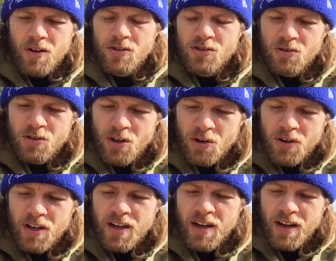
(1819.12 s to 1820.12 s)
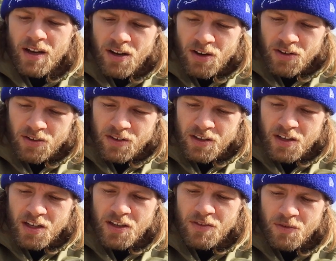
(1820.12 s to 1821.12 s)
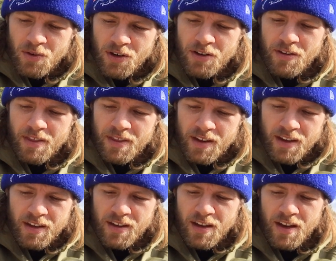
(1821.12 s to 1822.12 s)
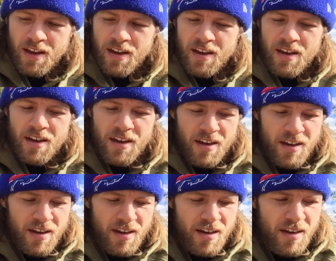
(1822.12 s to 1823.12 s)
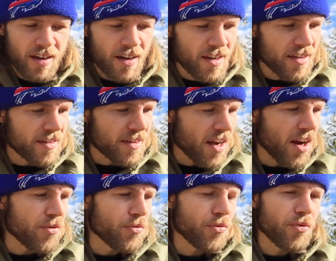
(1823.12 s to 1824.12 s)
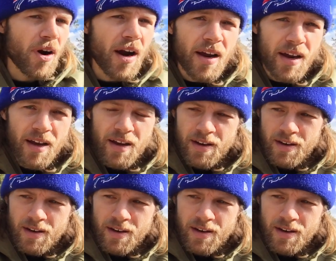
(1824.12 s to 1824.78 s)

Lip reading: So go to hell if what you're thinking is not right."